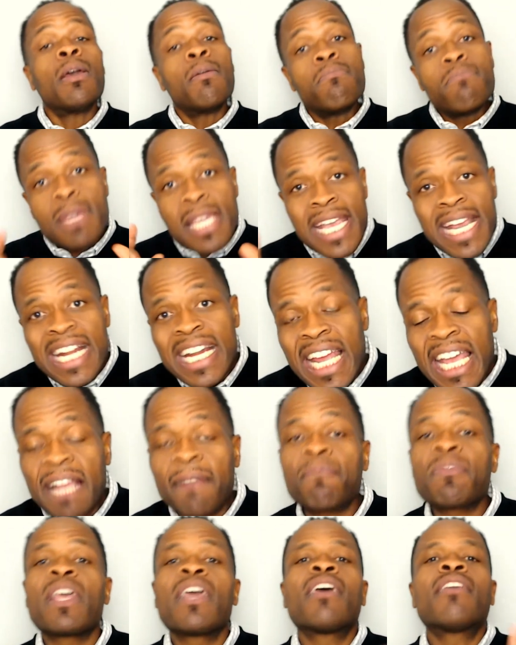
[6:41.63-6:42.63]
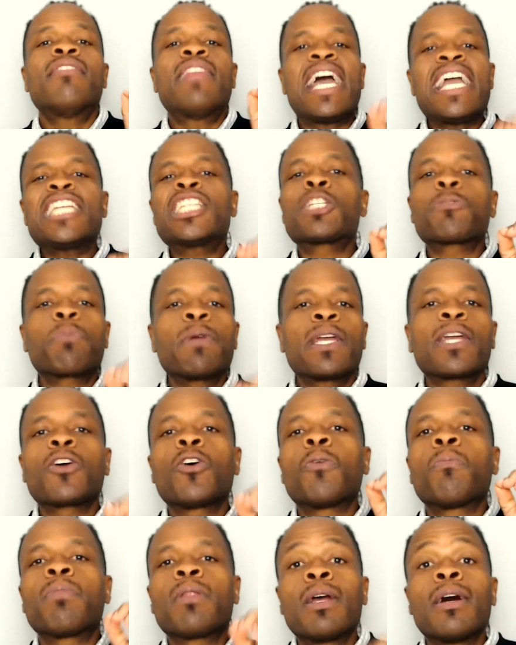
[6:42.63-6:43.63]
meaning they
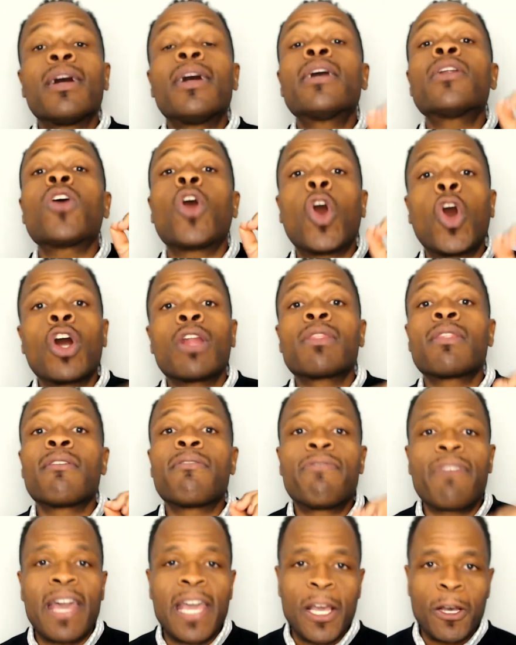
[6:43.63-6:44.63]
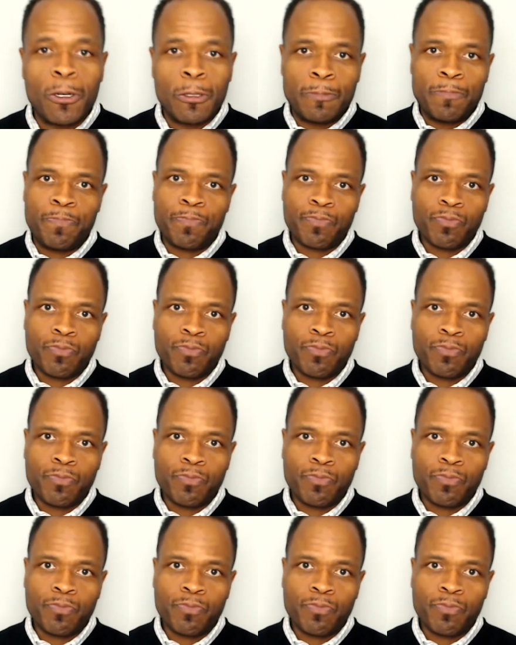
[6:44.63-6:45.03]
sprinkled blood on the veil.